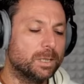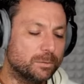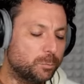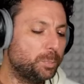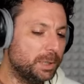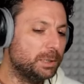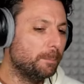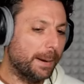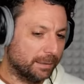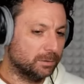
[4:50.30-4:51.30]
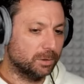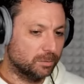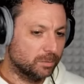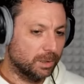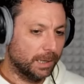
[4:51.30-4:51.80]
speed
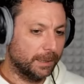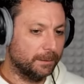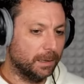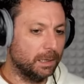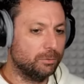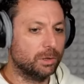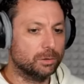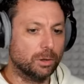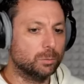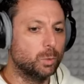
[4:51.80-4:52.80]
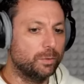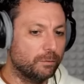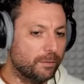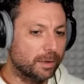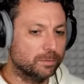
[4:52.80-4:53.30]
matters. And if you're not moving
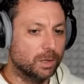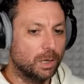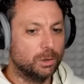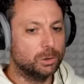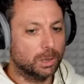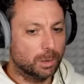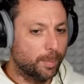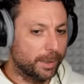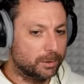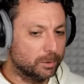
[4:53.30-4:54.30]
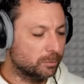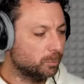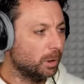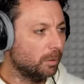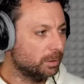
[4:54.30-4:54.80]
fast, your competitors
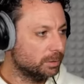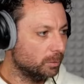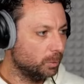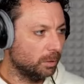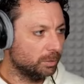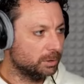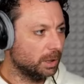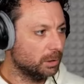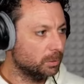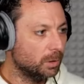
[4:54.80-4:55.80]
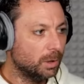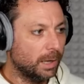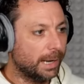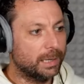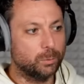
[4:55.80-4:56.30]
will overtake you
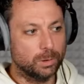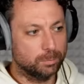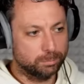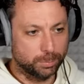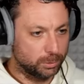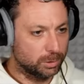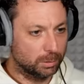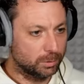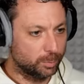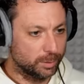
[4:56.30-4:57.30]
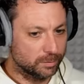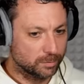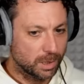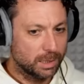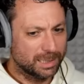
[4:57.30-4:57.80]
and will put you out of
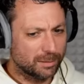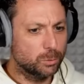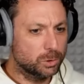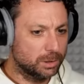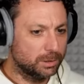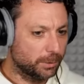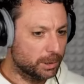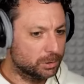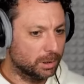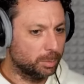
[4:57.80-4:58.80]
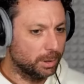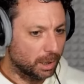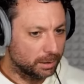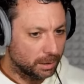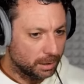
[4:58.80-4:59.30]
business. That's usually the rationale
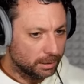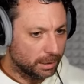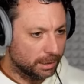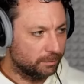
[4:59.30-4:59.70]
behind an